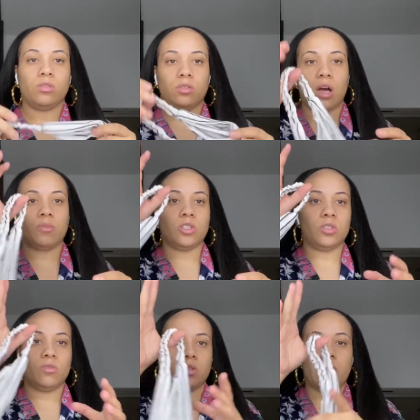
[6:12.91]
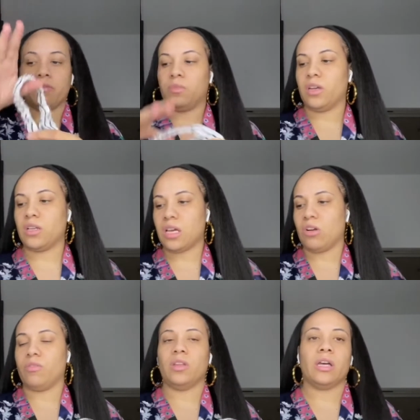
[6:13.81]
So I'm just using that from there because I
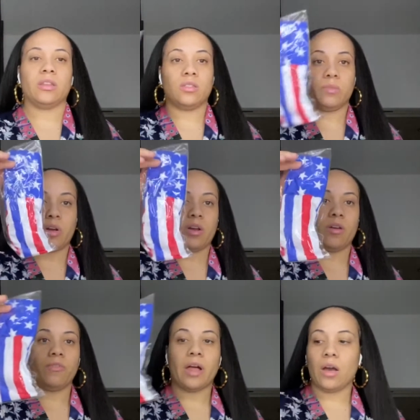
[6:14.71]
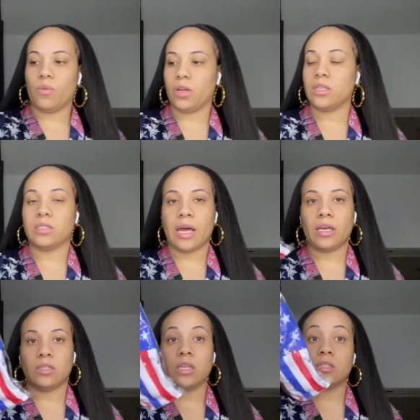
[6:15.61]
don't really like this American flag one. It's
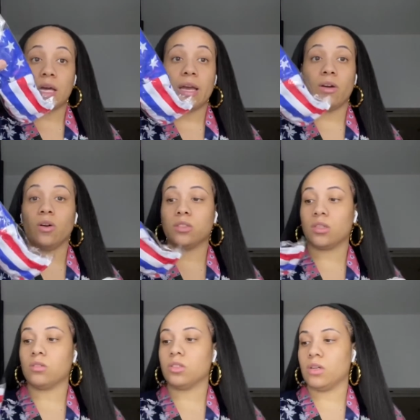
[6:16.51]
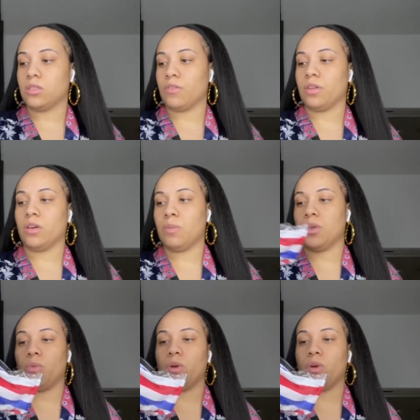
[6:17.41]
nice, it's tight also, so it's definitely gonna keep your wig